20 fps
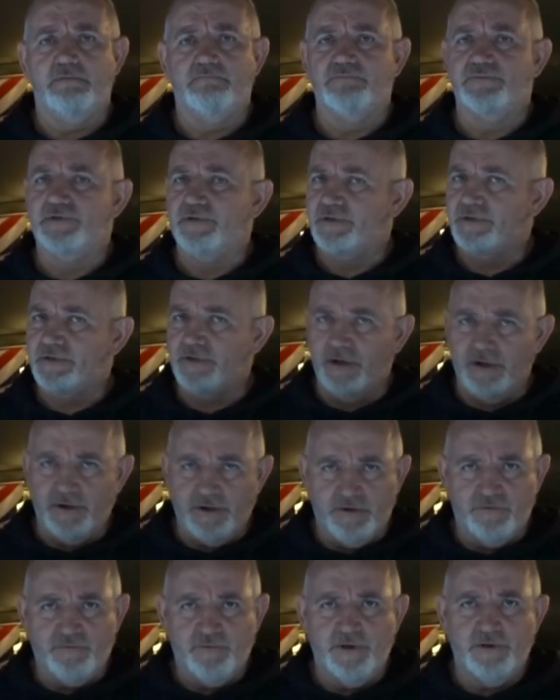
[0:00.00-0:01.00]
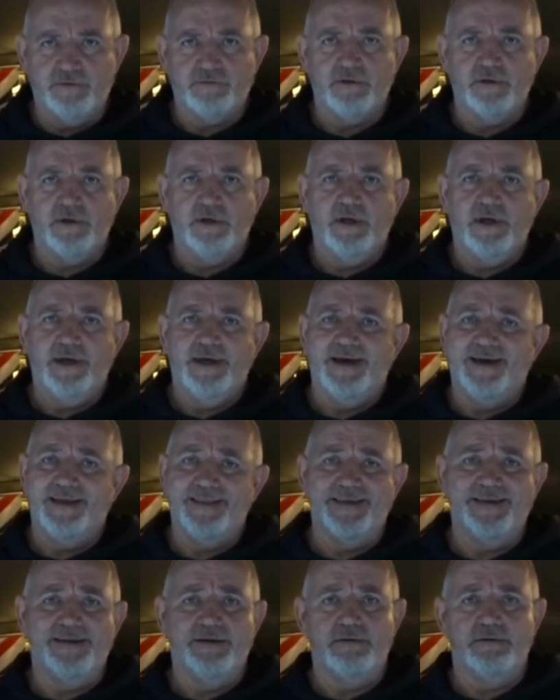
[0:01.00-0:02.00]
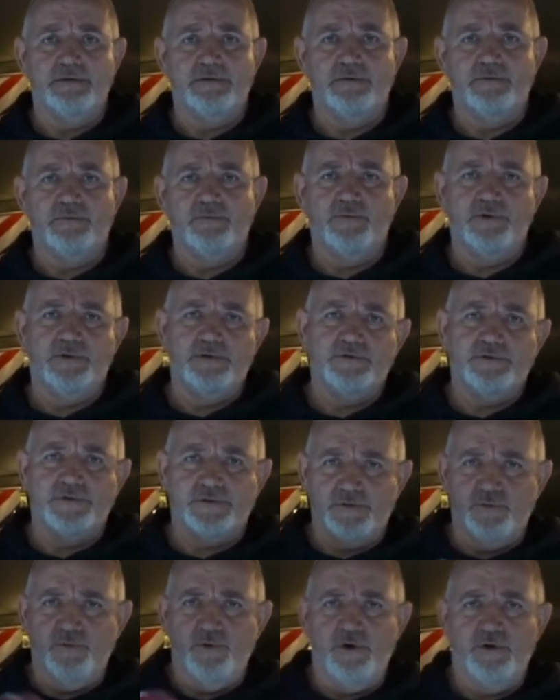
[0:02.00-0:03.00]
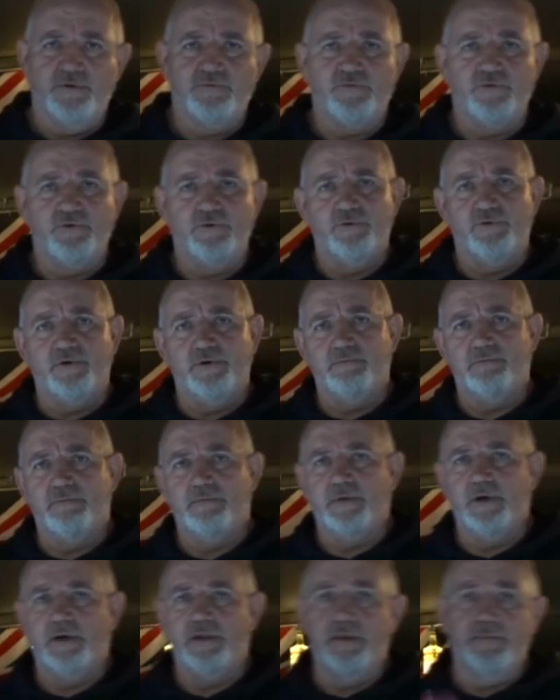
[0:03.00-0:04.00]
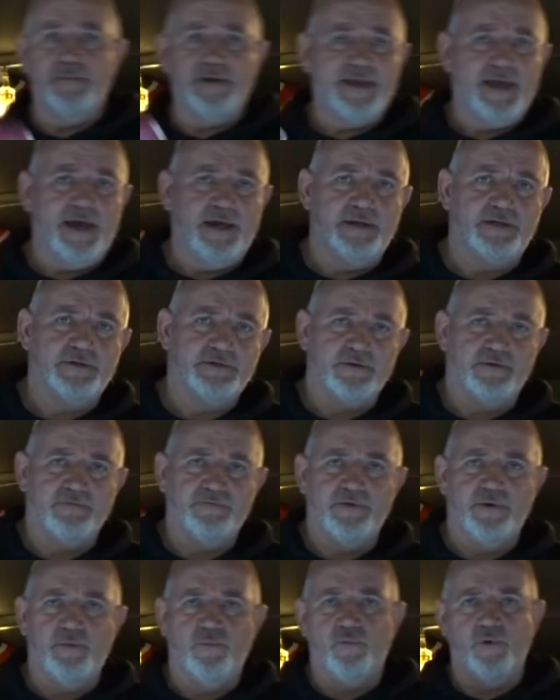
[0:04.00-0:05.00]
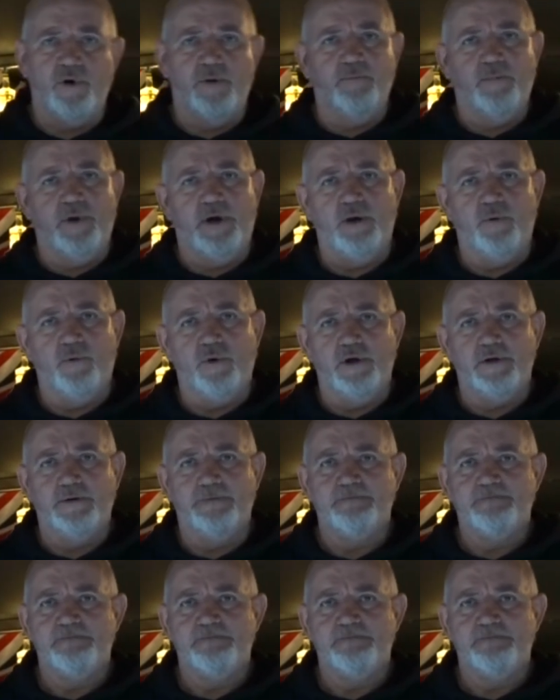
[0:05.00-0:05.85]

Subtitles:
to start off with, and then we'll just work through them, the mechanics of them one by one.